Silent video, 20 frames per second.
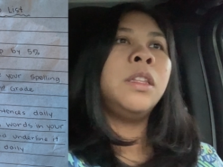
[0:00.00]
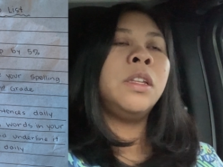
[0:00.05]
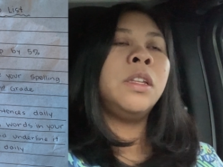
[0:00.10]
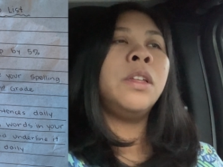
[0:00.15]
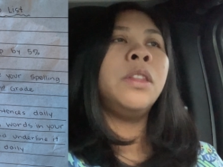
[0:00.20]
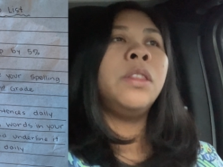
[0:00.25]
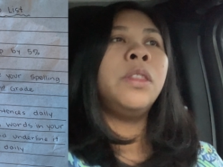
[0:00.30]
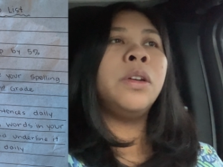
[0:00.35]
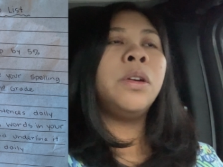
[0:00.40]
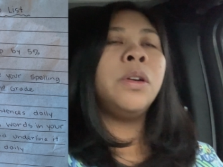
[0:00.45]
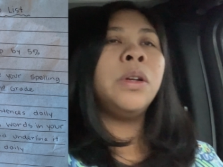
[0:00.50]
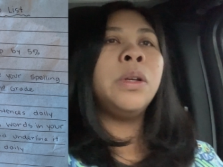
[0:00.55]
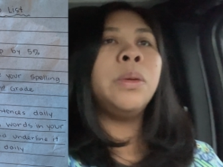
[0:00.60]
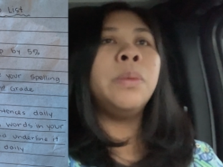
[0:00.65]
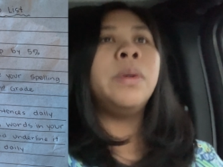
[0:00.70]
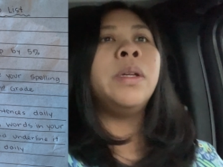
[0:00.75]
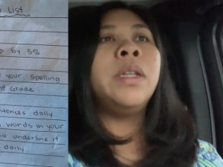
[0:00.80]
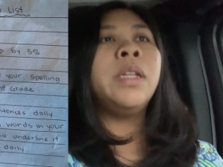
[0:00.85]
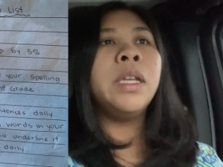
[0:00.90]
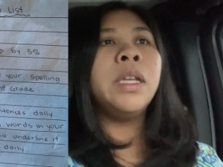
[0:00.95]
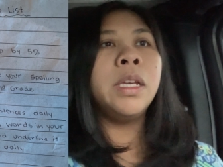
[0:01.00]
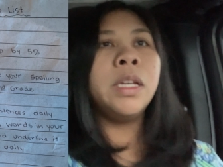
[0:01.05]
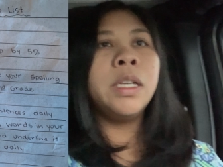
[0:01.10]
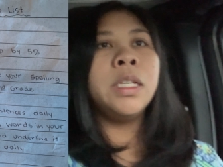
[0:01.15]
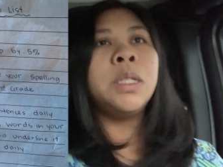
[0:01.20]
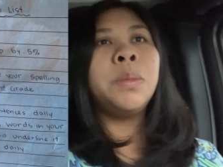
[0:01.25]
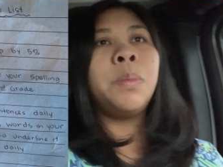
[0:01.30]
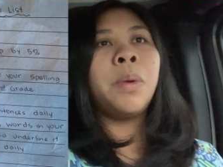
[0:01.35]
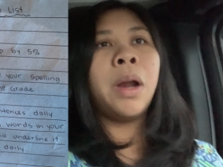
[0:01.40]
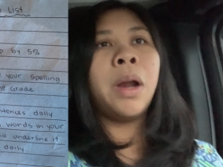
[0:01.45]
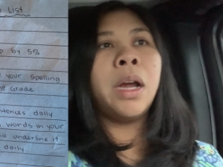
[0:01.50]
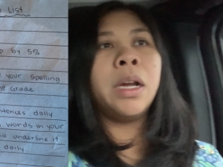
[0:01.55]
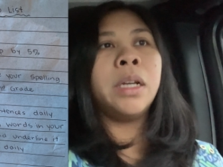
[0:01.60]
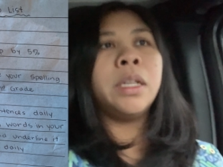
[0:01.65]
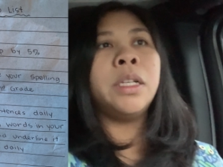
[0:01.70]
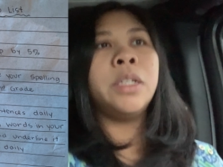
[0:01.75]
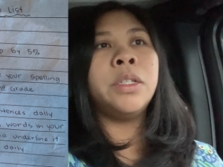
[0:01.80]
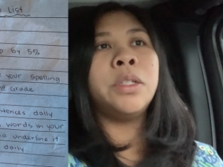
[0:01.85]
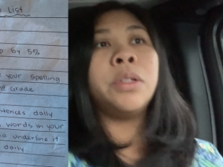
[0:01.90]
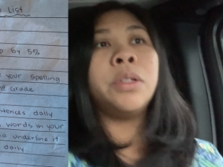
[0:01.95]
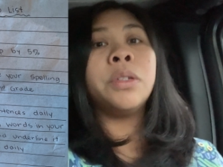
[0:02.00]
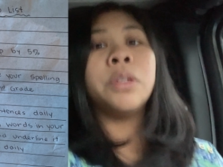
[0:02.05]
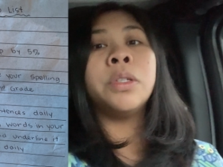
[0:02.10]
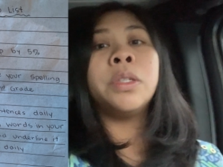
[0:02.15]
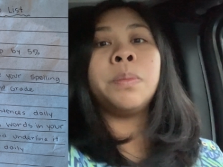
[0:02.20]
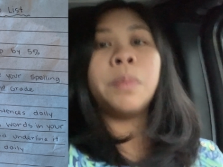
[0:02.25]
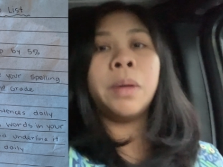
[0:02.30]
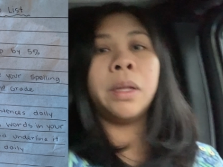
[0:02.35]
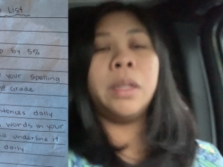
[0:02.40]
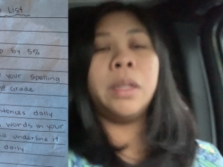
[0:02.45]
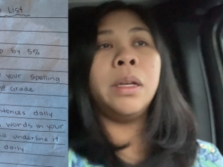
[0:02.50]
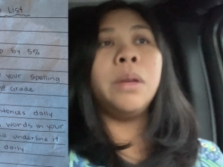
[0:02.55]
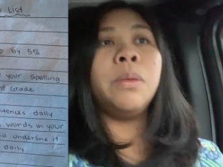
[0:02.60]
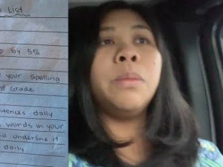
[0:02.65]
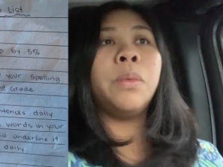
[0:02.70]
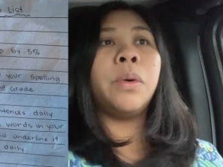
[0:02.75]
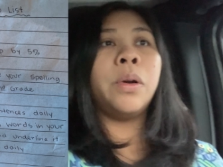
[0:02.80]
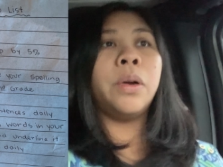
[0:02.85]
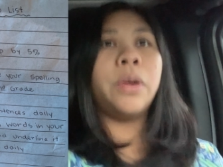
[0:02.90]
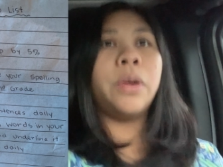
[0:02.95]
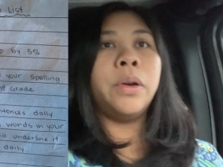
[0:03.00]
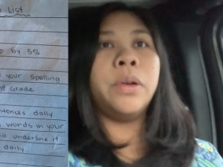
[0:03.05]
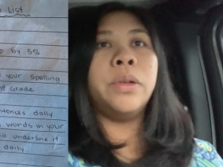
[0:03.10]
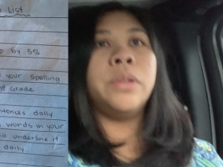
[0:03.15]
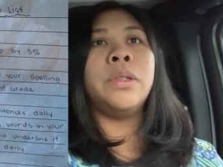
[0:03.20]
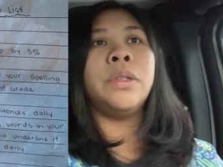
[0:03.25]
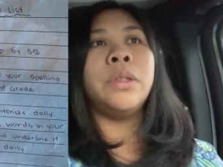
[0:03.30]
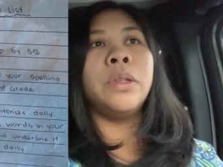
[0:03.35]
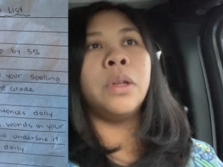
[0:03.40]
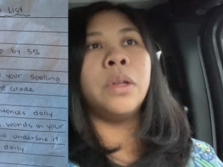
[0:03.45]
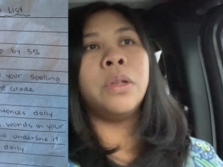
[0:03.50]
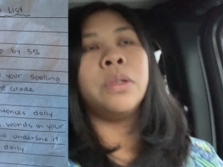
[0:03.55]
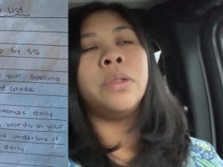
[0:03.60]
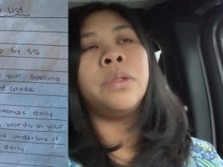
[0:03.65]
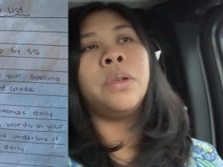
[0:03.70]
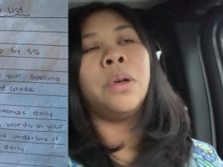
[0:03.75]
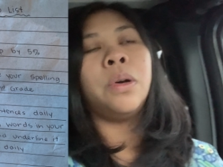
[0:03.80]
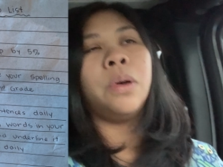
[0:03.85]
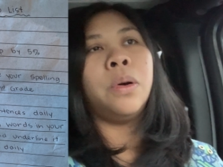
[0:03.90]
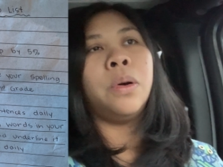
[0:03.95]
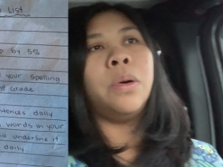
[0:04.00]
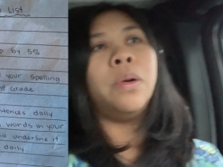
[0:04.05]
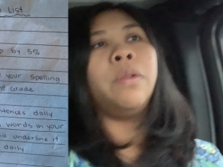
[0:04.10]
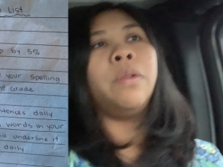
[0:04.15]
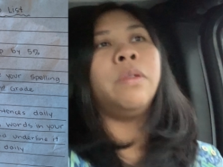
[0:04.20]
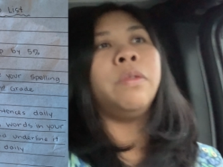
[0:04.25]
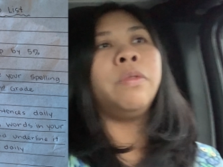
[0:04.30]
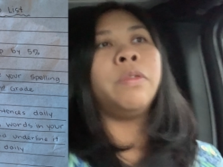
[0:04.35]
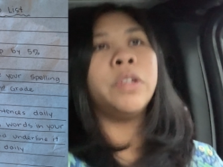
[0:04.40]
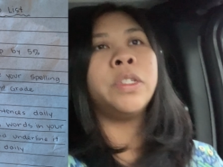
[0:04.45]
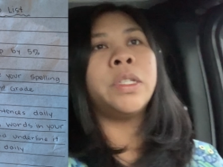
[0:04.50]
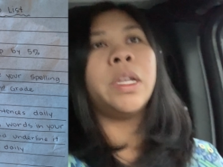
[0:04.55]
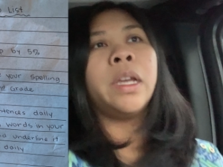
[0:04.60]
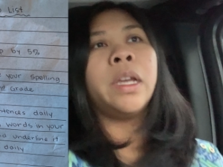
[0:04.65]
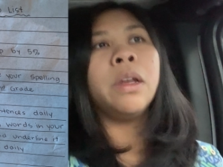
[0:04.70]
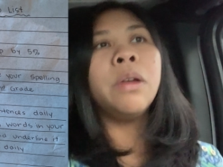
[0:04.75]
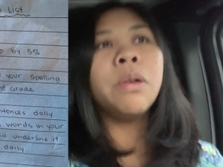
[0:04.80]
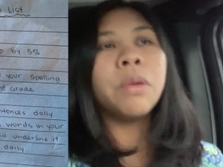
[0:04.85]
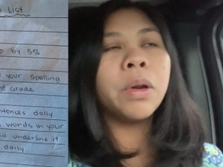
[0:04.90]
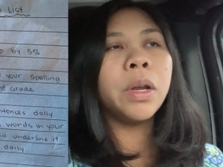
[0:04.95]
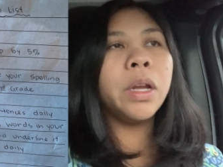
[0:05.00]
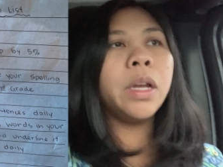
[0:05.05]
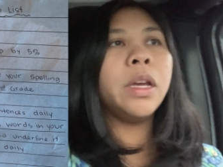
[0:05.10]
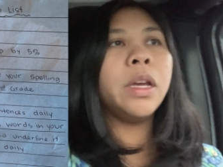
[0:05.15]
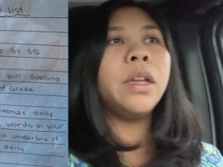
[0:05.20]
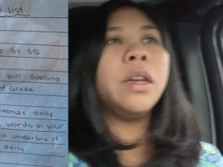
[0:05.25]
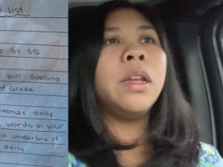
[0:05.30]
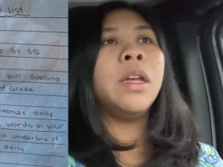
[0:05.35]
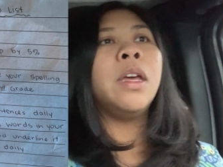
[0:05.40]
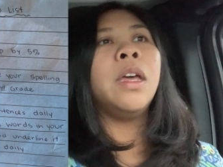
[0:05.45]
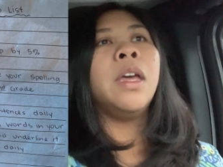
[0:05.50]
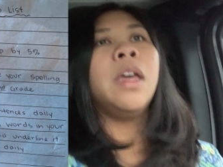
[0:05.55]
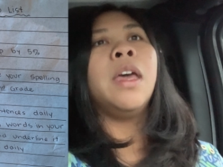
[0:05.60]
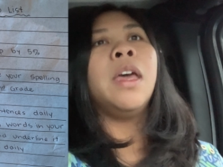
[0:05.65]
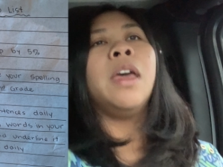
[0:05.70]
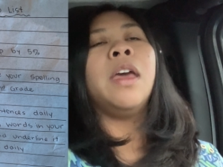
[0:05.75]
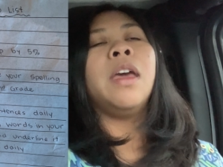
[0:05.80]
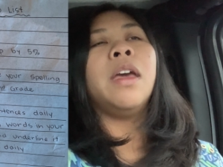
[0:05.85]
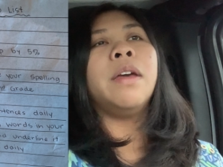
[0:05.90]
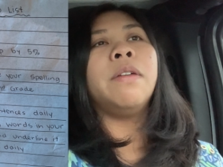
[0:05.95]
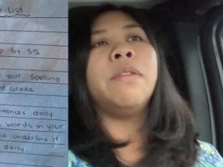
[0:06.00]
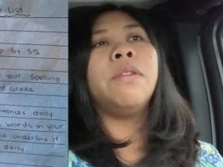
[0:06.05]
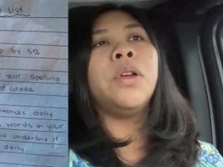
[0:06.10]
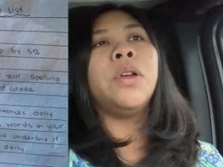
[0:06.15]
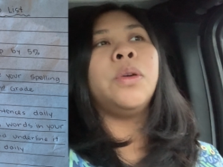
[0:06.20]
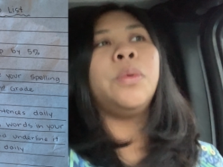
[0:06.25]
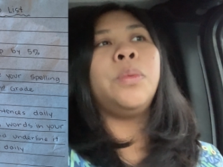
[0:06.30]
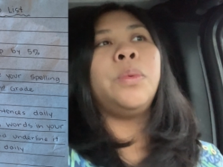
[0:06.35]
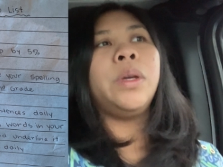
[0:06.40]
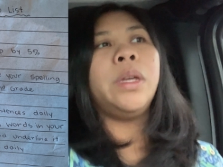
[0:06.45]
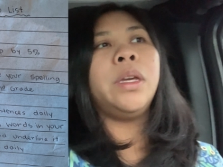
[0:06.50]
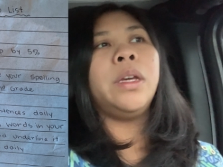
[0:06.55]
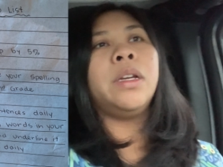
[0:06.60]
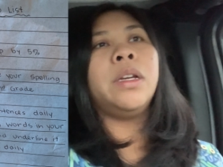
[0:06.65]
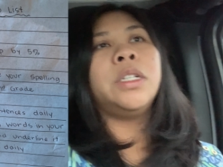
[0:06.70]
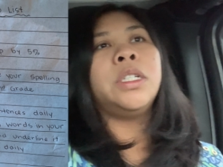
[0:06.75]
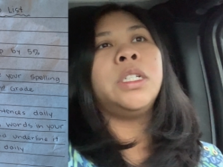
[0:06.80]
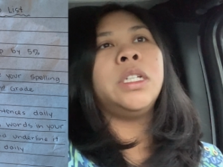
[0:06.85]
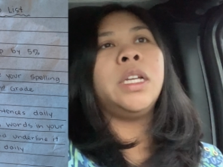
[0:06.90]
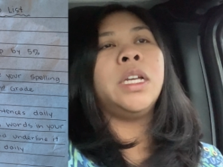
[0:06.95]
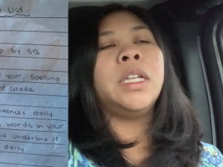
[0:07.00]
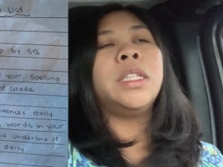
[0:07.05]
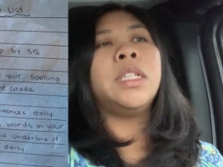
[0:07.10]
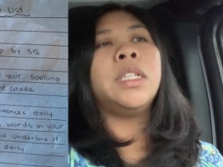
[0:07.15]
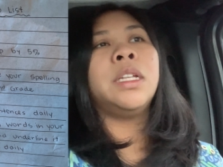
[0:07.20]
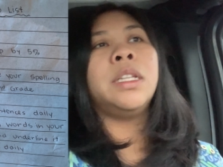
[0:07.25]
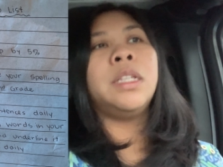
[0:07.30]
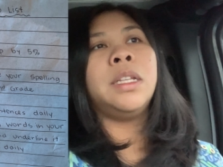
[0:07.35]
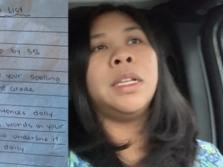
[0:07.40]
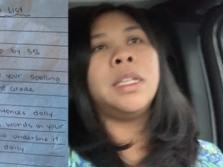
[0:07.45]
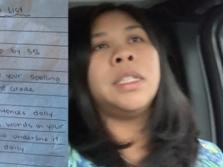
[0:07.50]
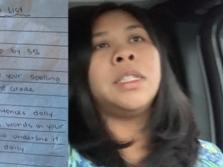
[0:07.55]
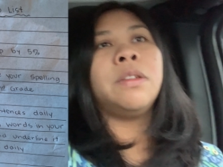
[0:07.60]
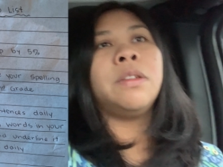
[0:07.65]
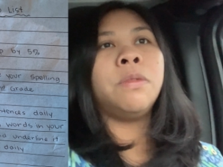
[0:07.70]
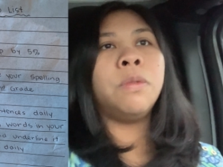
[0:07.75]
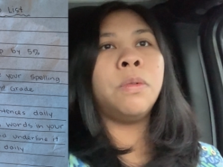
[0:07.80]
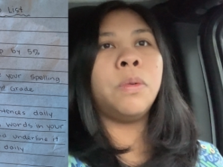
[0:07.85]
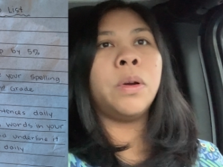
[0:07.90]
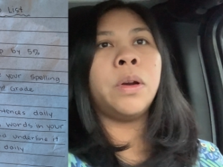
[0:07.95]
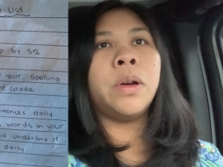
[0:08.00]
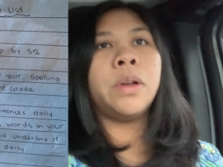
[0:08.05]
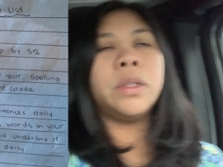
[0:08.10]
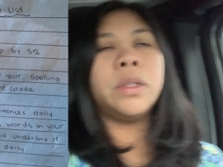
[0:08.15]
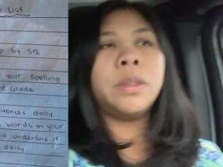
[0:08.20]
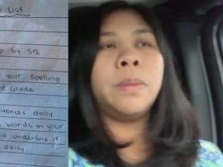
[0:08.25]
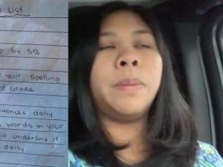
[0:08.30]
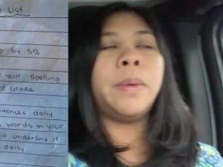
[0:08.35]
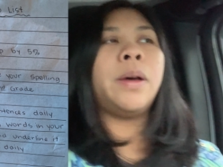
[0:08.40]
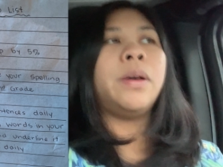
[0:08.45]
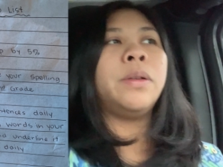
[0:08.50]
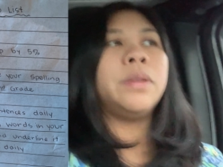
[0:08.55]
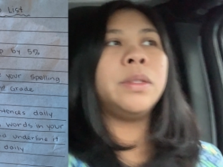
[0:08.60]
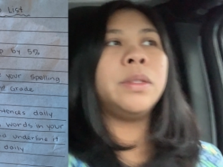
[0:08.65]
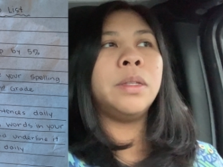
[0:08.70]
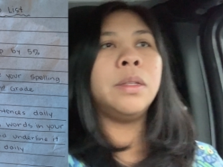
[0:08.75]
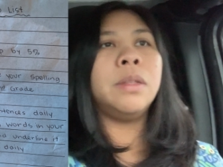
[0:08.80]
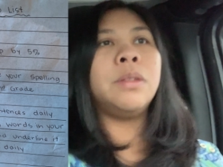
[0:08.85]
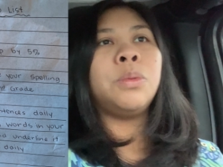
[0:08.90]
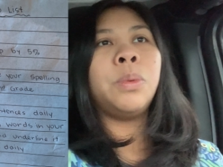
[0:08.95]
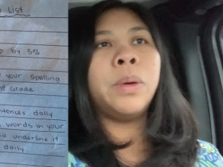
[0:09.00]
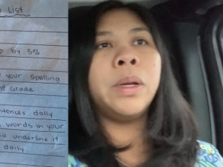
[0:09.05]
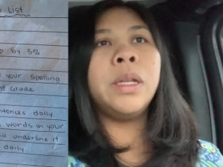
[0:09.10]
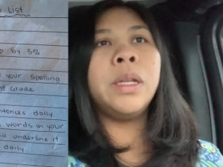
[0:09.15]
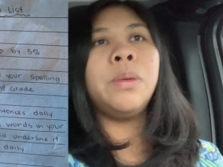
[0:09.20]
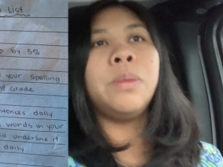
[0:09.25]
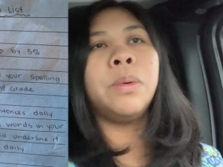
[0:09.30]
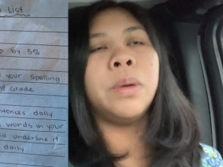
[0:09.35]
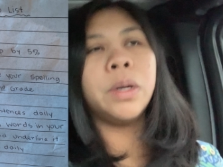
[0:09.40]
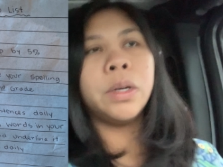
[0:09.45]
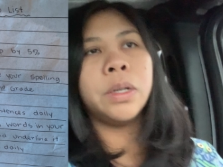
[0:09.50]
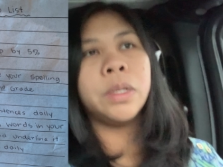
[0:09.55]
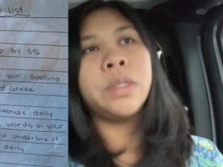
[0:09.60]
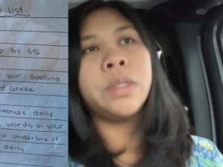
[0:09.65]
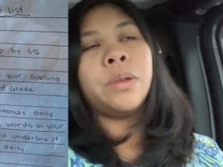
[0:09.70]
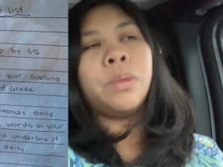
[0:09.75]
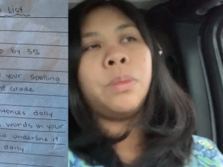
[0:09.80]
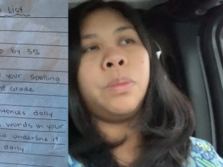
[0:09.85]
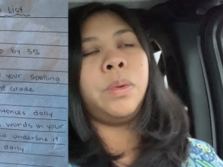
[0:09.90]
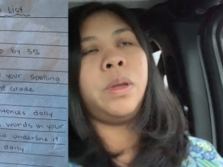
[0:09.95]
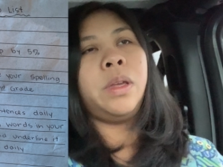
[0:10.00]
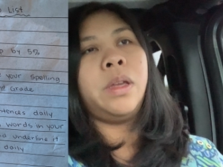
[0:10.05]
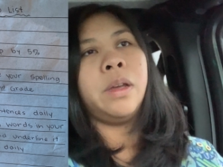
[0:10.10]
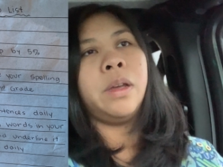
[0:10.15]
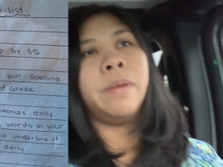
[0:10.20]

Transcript: The third one is practice her spelling words. So for second grade, every week she gets a list of words, about 20 words a week.